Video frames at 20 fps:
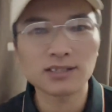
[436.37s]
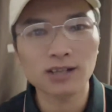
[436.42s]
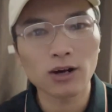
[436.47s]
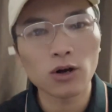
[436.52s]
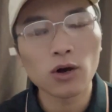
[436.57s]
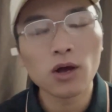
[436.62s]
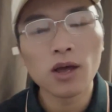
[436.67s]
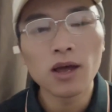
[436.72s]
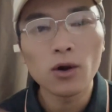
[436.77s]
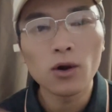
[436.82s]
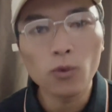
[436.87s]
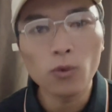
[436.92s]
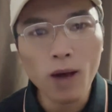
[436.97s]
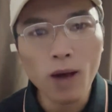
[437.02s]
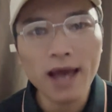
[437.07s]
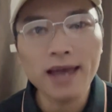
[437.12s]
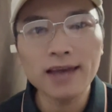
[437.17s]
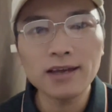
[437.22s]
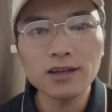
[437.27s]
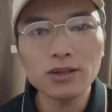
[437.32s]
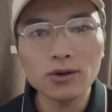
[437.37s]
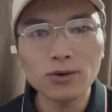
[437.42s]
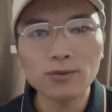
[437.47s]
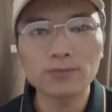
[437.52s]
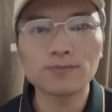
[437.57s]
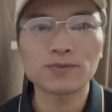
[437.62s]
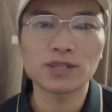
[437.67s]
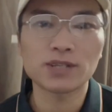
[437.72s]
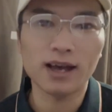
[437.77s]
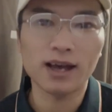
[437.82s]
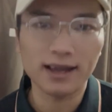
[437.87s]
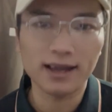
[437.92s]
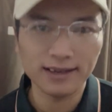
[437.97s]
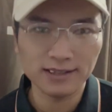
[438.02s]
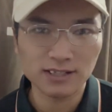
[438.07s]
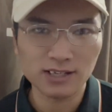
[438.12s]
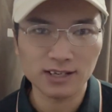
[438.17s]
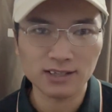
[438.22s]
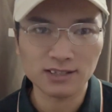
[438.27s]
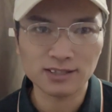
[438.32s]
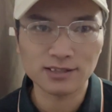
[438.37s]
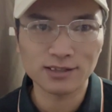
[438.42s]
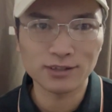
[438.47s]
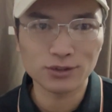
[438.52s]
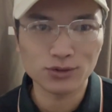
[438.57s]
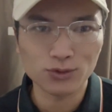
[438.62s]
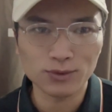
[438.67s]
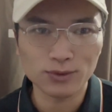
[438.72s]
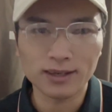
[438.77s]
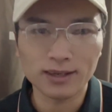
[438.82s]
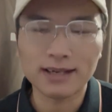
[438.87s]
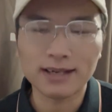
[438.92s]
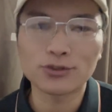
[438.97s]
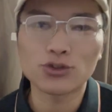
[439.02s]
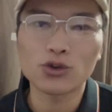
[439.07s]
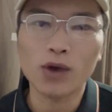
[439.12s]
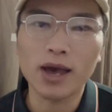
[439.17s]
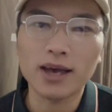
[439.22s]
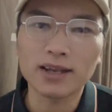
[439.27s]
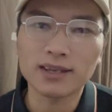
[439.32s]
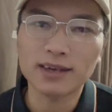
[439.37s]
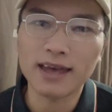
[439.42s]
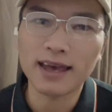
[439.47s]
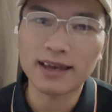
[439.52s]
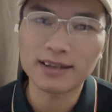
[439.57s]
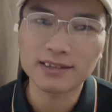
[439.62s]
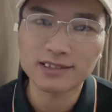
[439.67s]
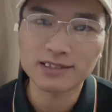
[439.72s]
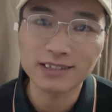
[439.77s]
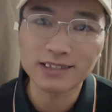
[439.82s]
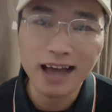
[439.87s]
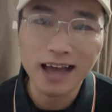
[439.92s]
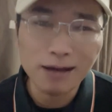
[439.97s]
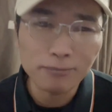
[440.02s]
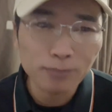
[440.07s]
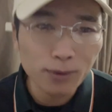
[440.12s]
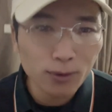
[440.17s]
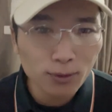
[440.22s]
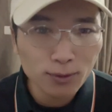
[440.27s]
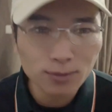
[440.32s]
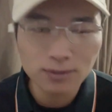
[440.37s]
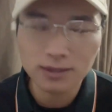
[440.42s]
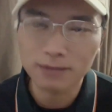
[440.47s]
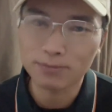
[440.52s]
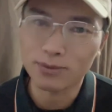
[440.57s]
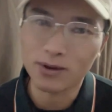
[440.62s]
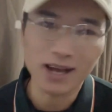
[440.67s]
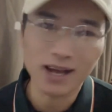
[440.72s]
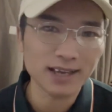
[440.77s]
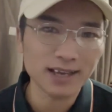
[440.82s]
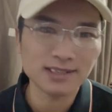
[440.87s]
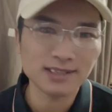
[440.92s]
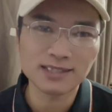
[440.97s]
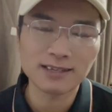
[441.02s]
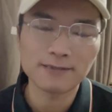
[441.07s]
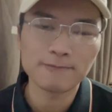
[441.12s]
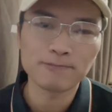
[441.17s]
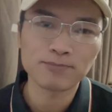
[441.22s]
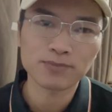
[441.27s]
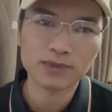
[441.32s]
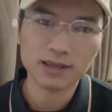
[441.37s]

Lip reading: so why don't I just do the contract and double the price?